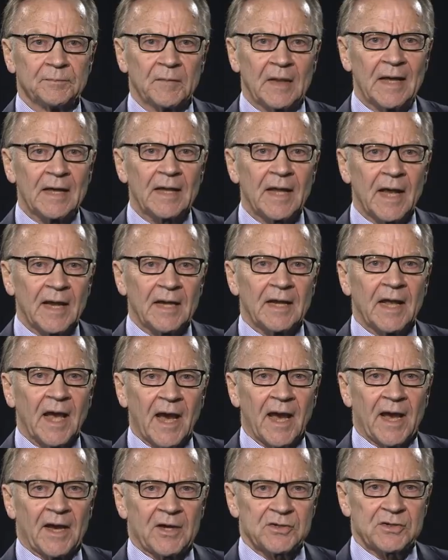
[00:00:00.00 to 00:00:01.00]
It had
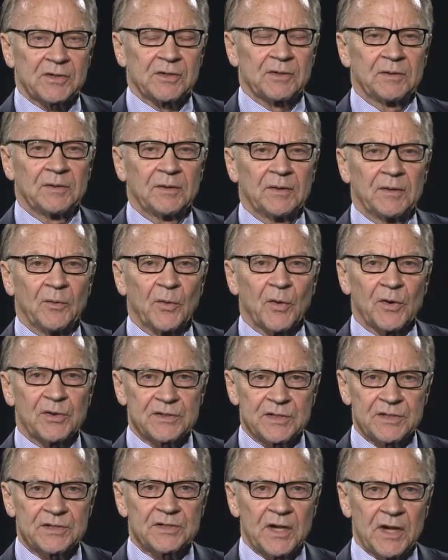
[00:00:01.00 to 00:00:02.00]
cash,
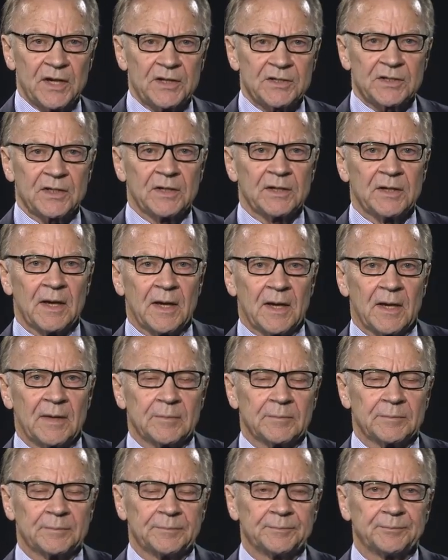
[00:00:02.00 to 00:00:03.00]
whereas the states did not.
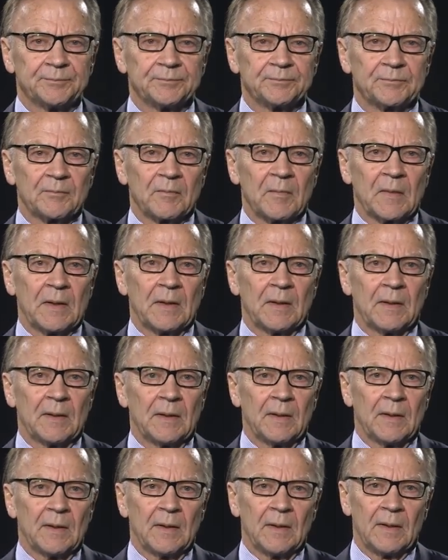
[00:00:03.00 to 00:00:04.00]

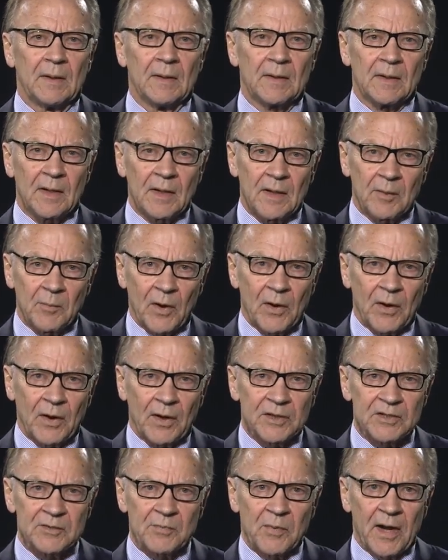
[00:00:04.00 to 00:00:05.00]
To get
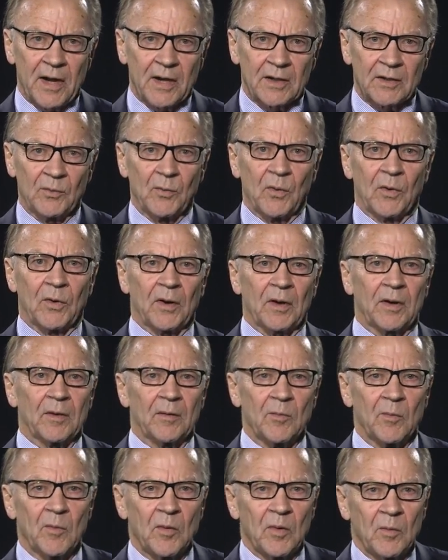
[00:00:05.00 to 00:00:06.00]
Americans back to work,
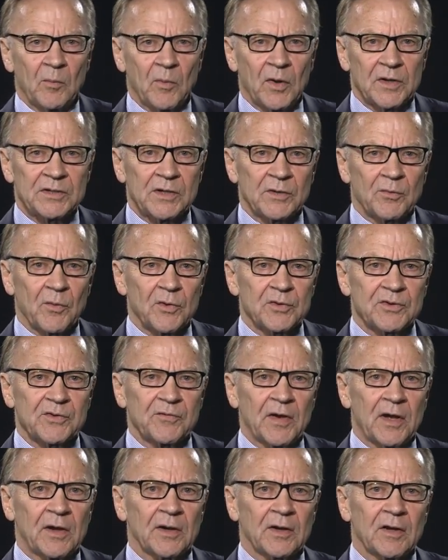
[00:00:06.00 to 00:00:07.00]
President
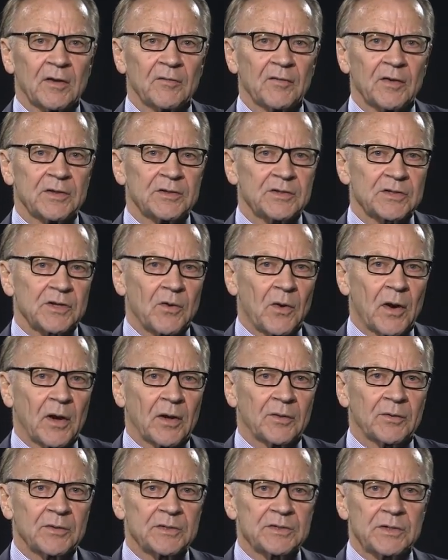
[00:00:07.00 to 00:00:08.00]
Roosevelt convinced
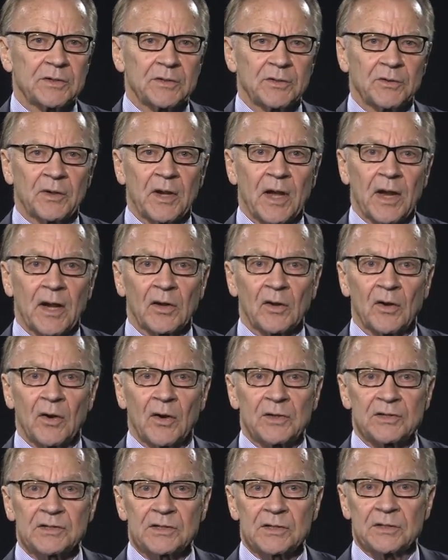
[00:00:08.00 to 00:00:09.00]
Congress to enact
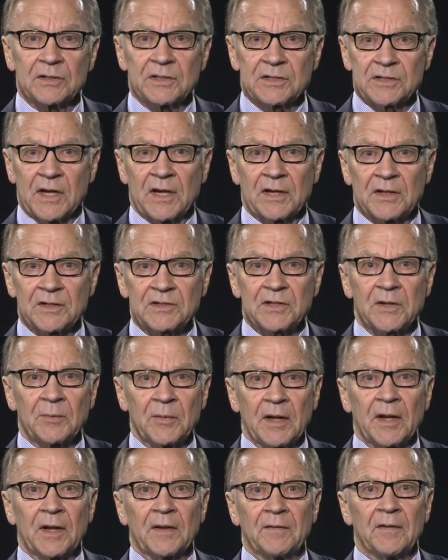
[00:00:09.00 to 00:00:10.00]
laws designed to
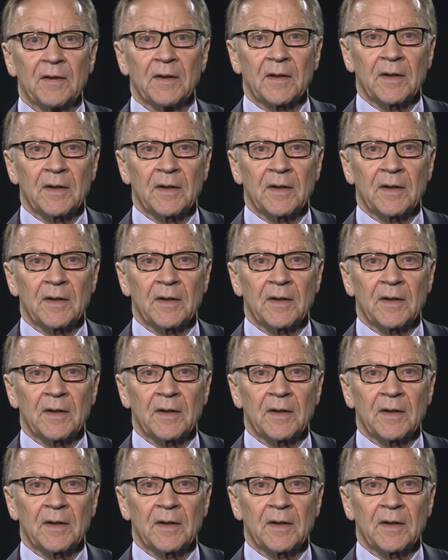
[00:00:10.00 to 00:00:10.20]
stimulate the